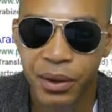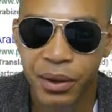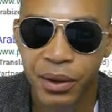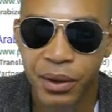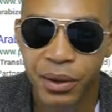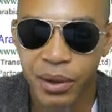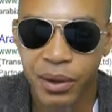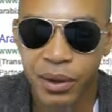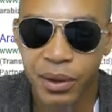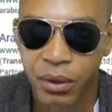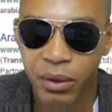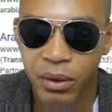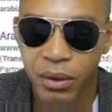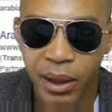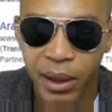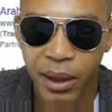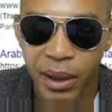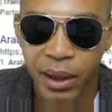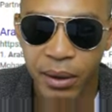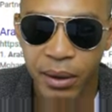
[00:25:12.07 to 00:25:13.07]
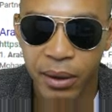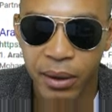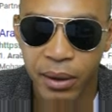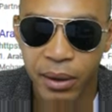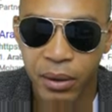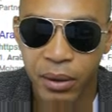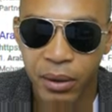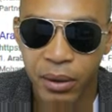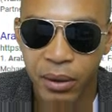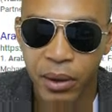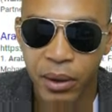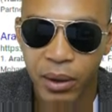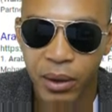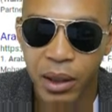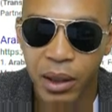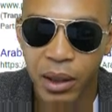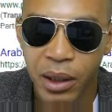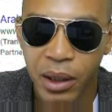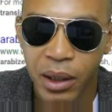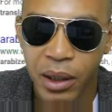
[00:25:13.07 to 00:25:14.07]
I definitely, first
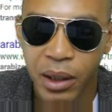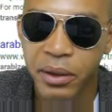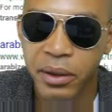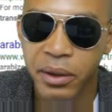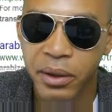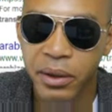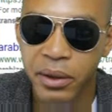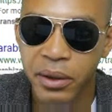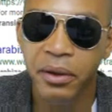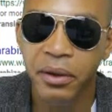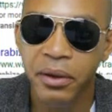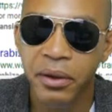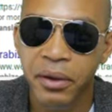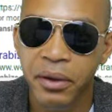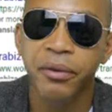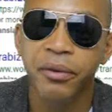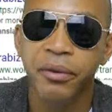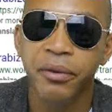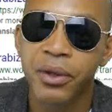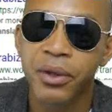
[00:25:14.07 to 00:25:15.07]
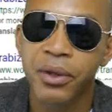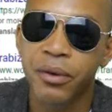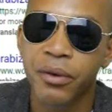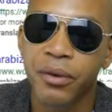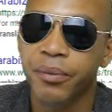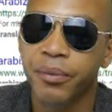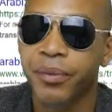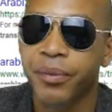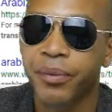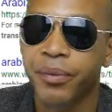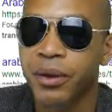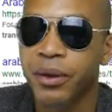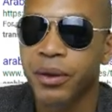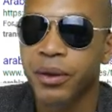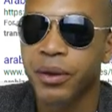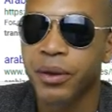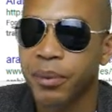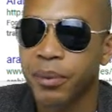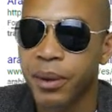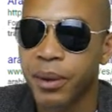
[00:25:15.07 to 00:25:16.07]
of, I know I'm probably like, man, I'm
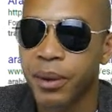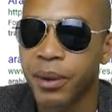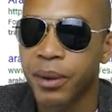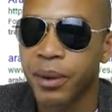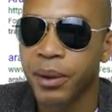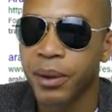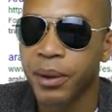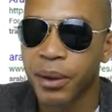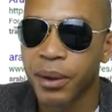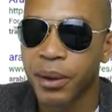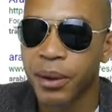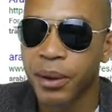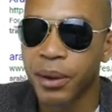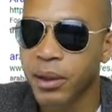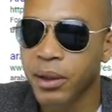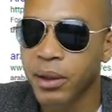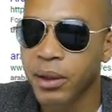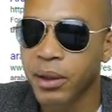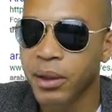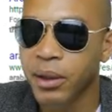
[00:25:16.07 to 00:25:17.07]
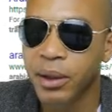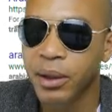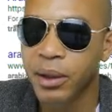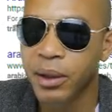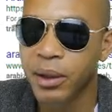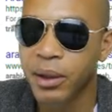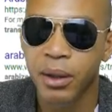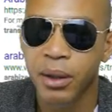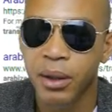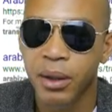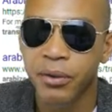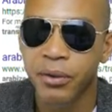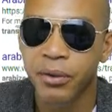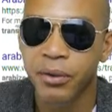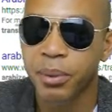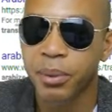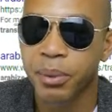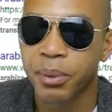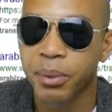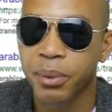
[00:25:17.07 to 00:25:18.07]
all over the place right now, but long
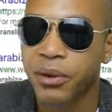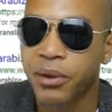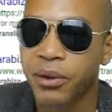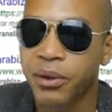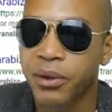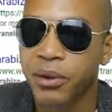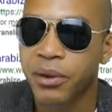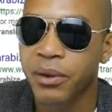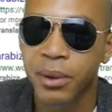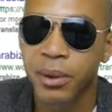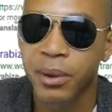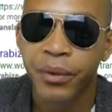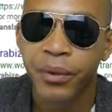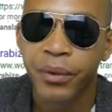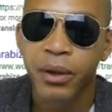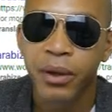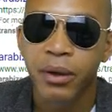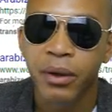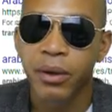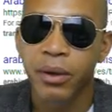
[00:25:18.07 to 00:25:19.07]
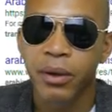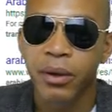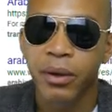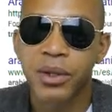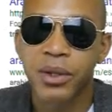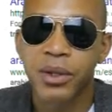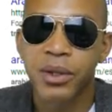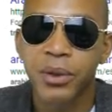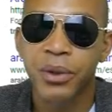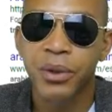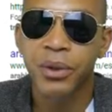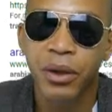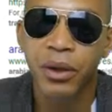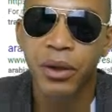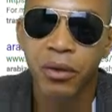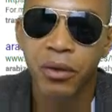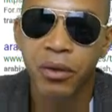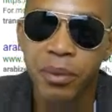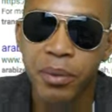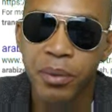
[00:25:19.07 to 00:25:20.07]
story short, let's start.
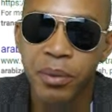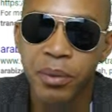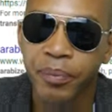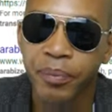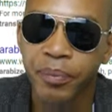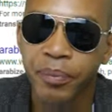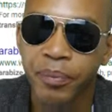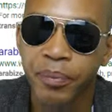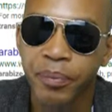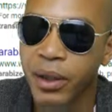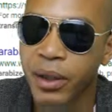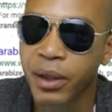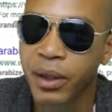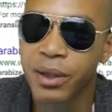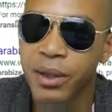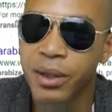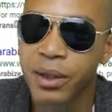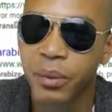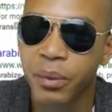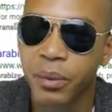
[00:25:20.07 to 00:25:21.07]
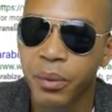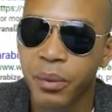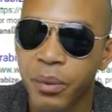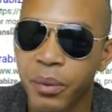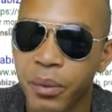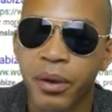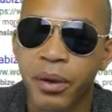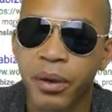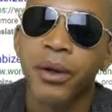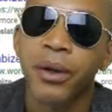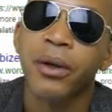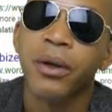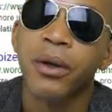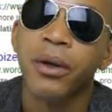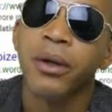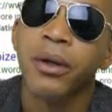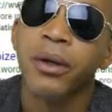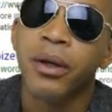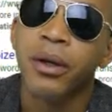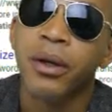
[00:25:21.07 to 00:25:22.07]
Oh my goodness,
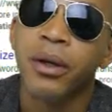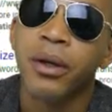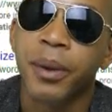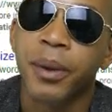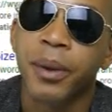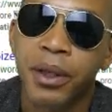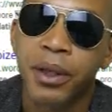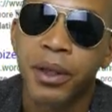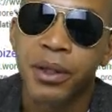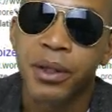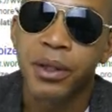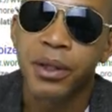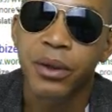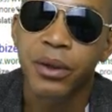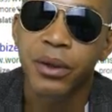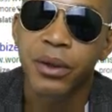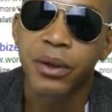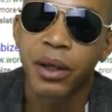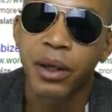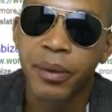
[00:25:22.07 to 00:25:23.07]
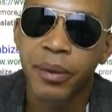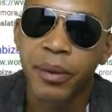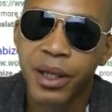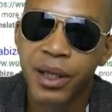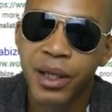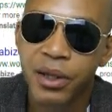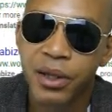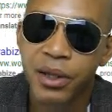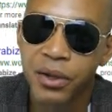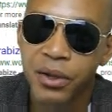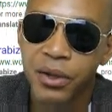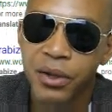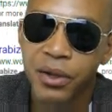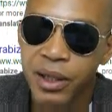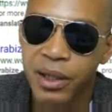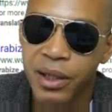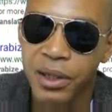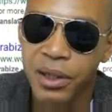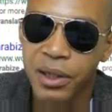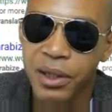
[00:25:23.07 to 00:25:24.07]
Arabization translation, you're not
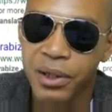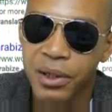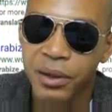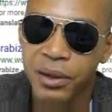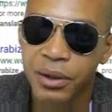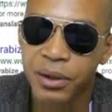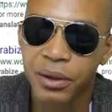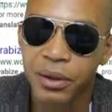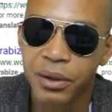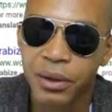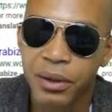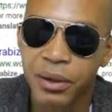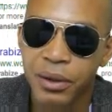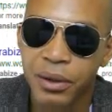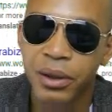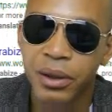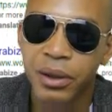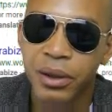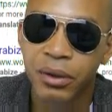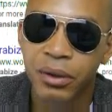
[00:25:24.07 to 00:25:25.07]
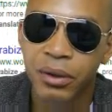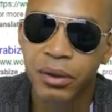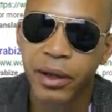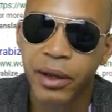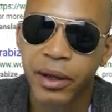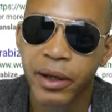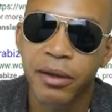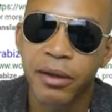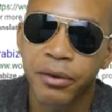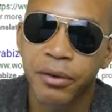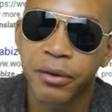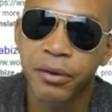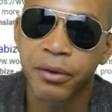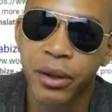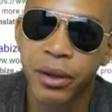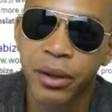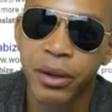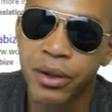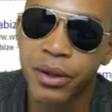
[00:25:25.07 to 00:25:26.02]
ranking for it, so you need to be ranking for that.